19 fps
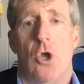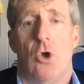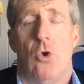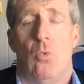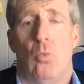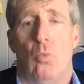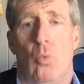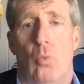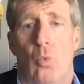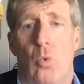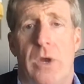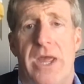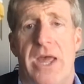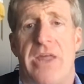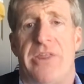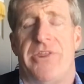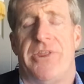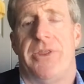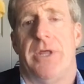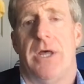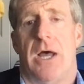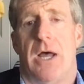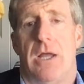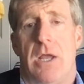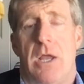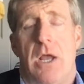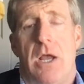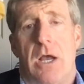with
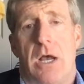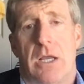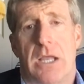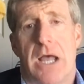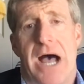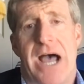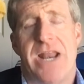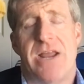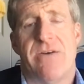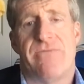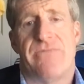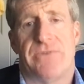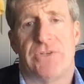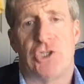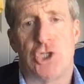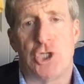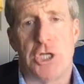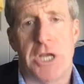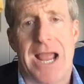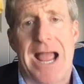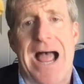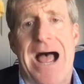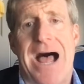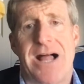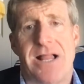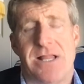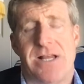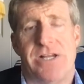a kind of
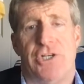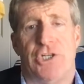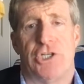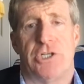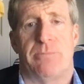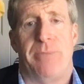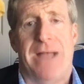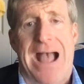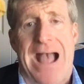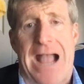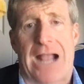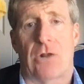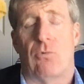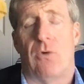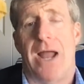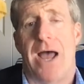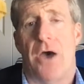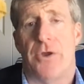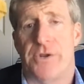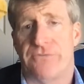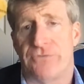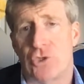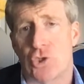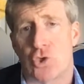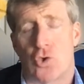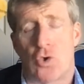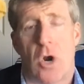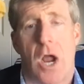challenged background of
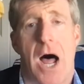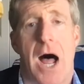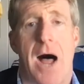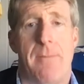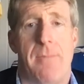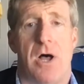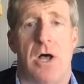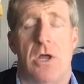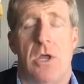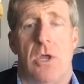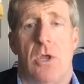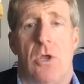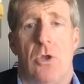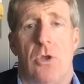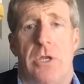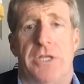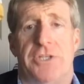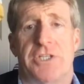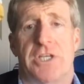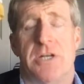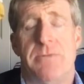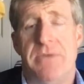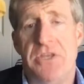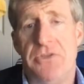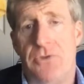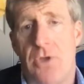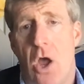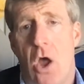trauma. It's going to
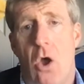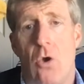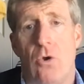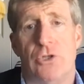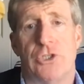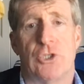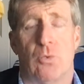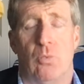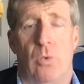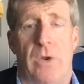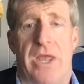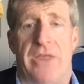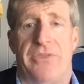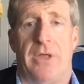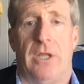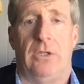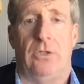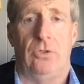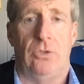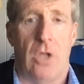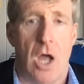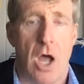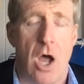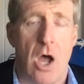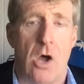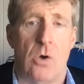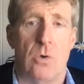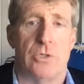be those with a
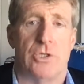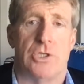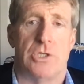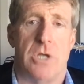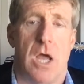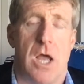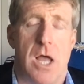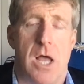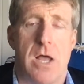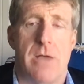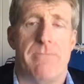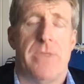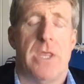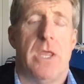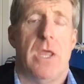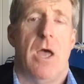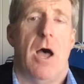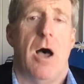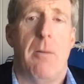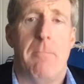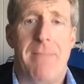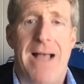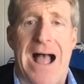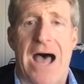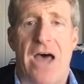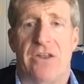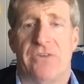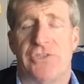low
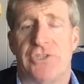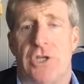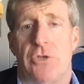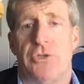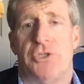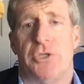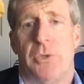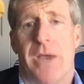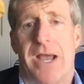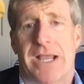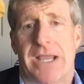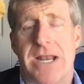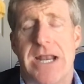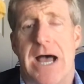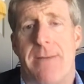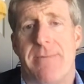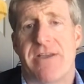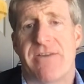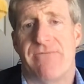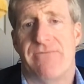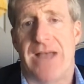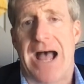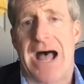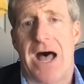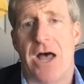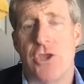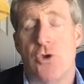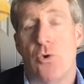amount of socioeconomic
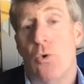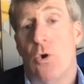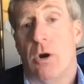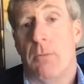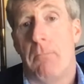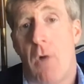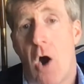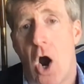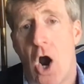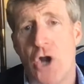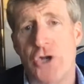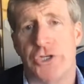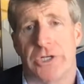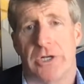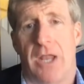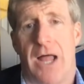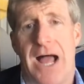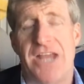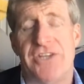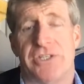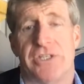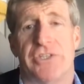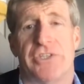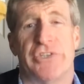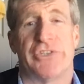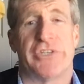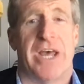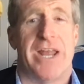value, who are marginalized in
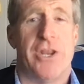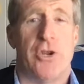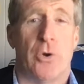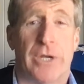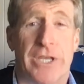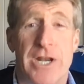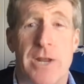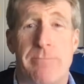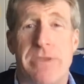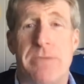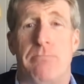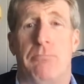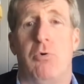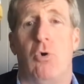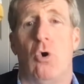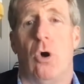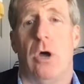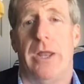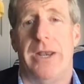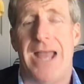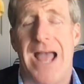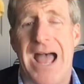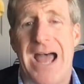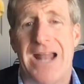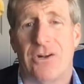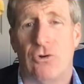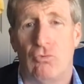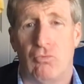society, who are going to be put
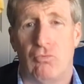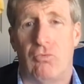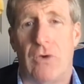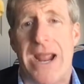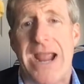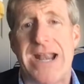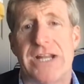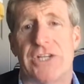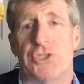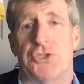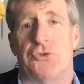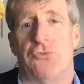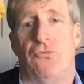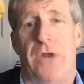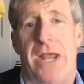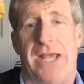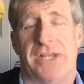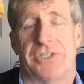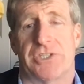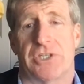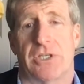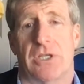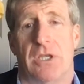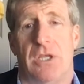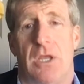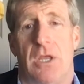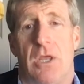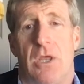at greatest risk
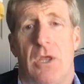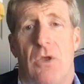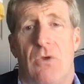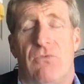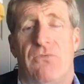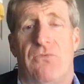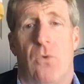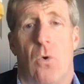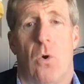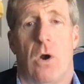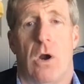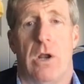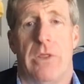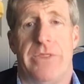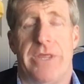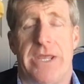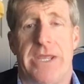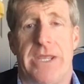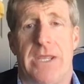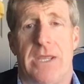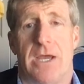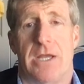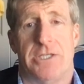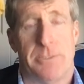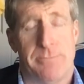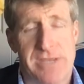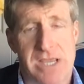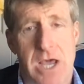for
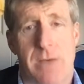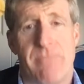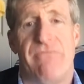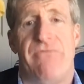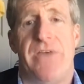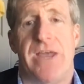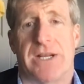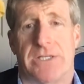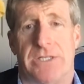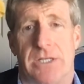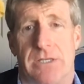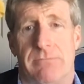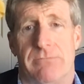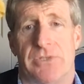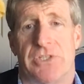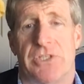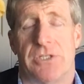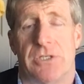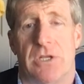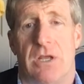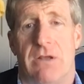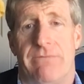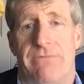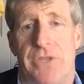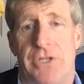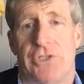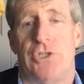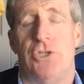to become victims of
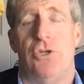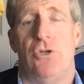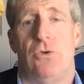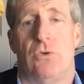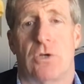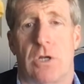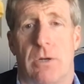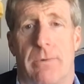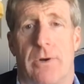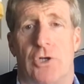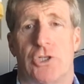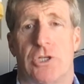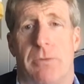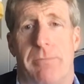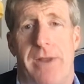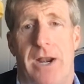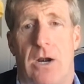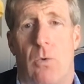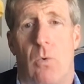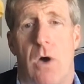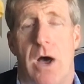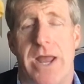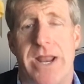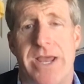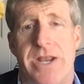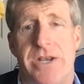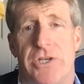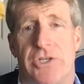this new commercial
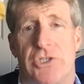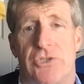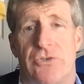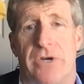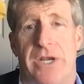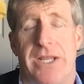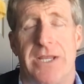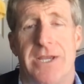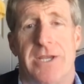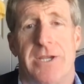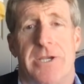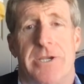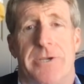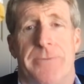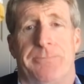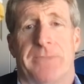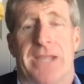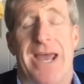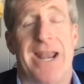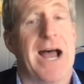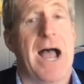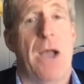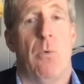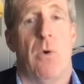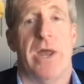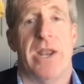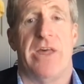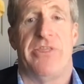marijuana industry. And I
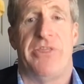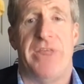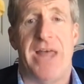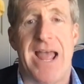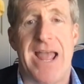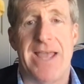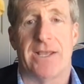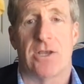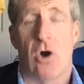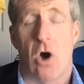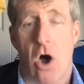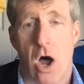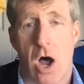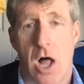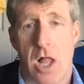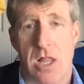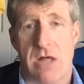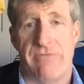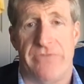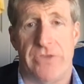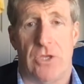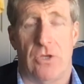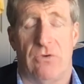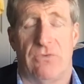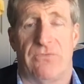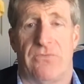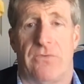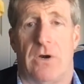want to thank all of
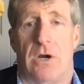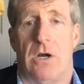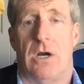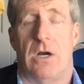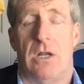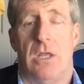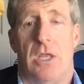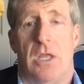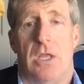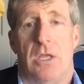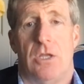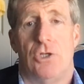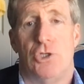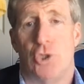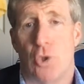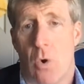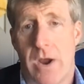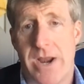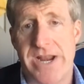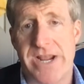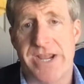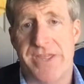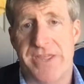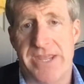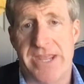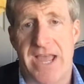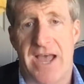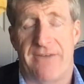you for joining in
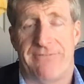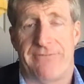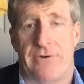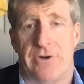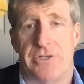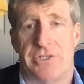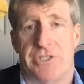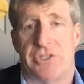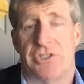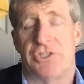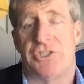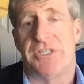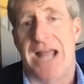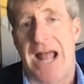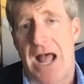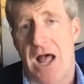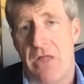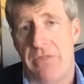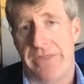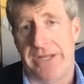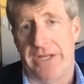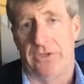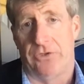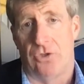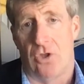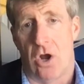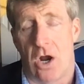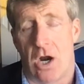the effort to sound the
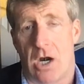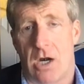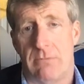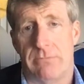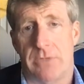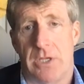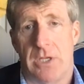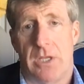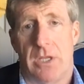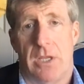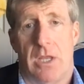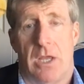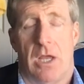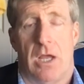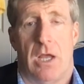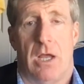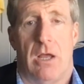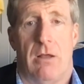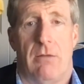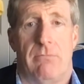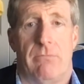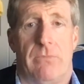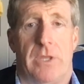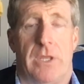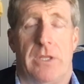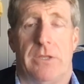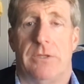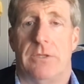alarm.
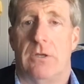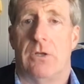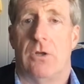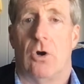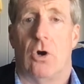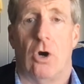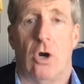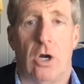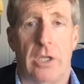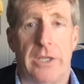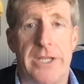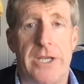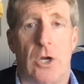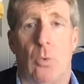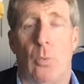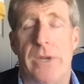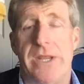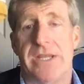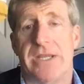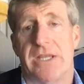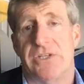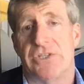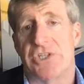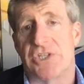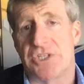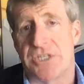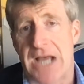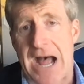The earlier we can
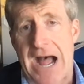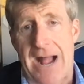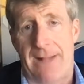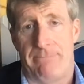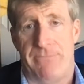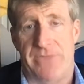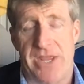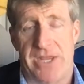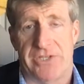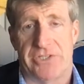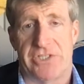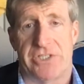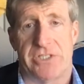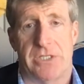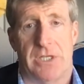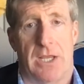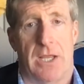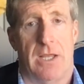stop this